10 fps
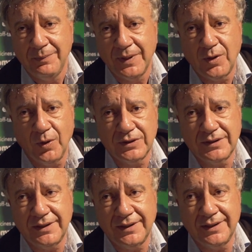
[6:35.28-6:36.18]

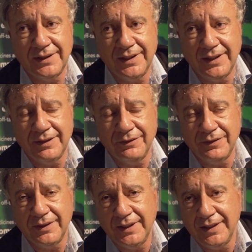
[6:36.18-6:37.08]
because
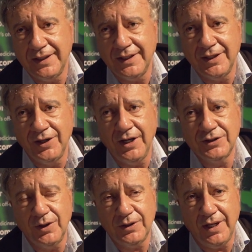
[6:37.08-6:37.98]

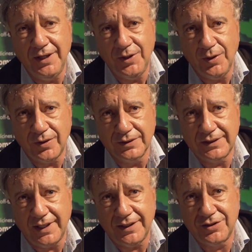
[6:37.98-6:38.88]
it's not only your
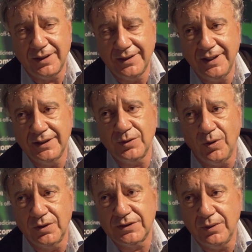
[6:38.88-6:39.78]
construction, it's
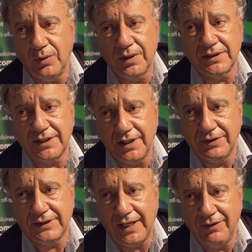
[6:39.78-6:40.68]
also all the
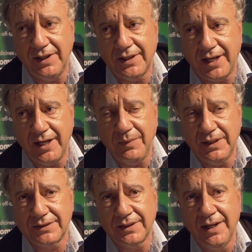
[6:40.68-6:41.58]
service level
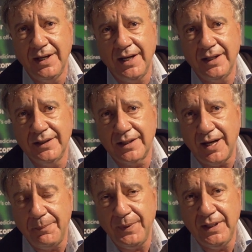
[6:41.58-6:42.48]
agreements and the
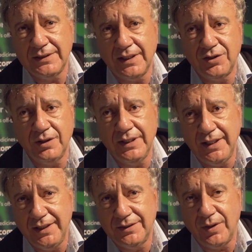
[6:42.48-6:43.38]
companies that you
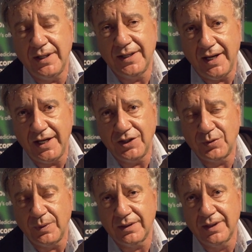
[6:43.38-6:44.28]
need to
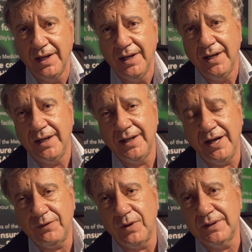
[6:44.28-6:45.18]
engage with and
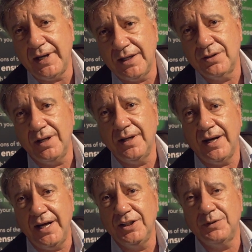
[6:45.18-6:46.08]
have contractual
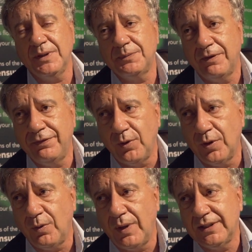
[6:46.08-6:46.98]
arrangements
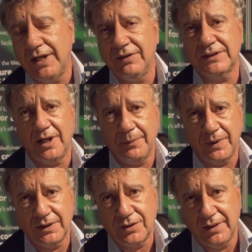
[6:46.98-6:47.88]
before or whatever
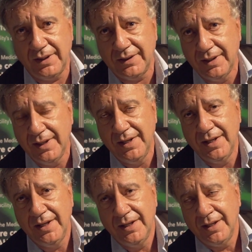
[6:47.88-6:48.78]
SAPRA is going
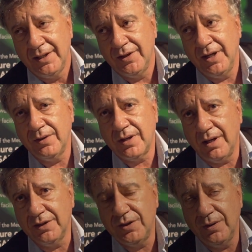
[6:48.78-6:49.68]
to
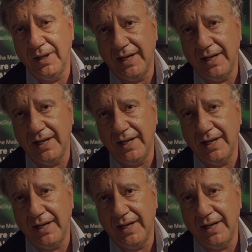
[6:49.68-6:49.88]
grant you a